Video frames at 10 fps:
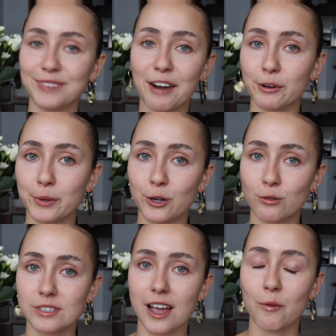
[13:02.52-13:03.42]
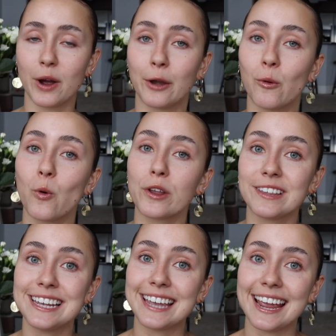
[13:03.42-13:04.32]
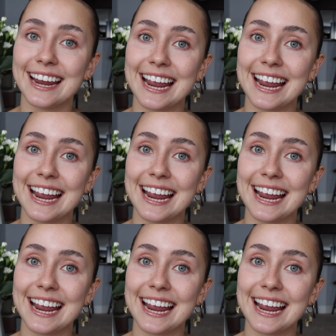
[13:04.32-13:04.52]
Everyone knows that one. Or the K